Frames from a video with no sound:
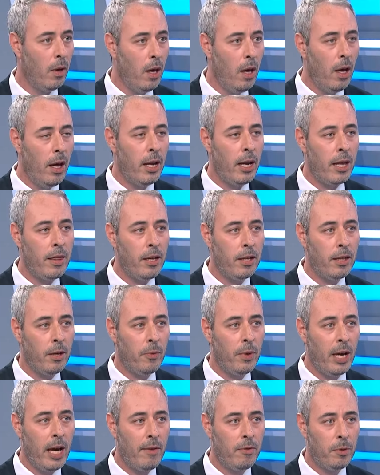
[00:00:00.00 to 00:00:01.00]
I do. And I think
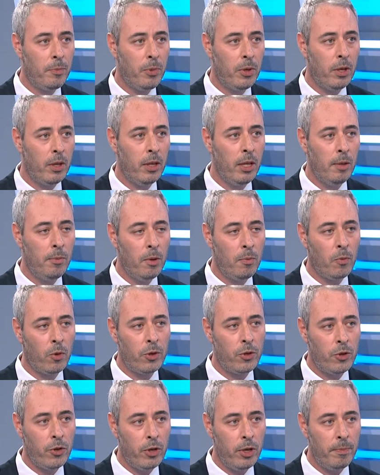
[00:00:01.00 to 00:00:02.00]
that we have to put a little bit
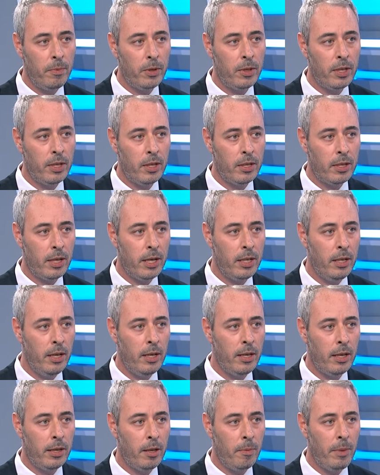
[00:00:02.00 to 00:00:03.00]
more tribute to this
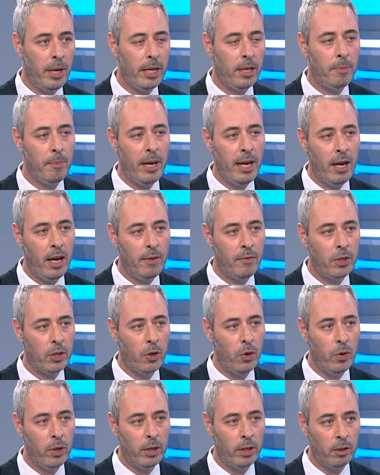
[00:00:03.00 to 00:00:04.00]
idea that the bank may have
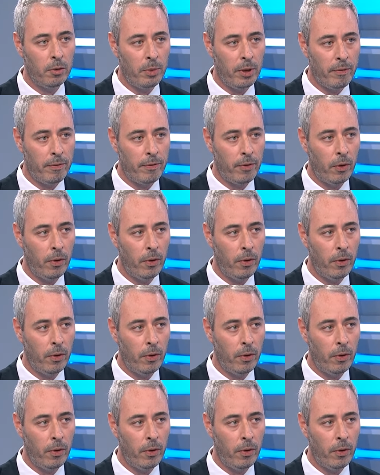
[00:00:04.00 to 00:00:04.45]
to go a little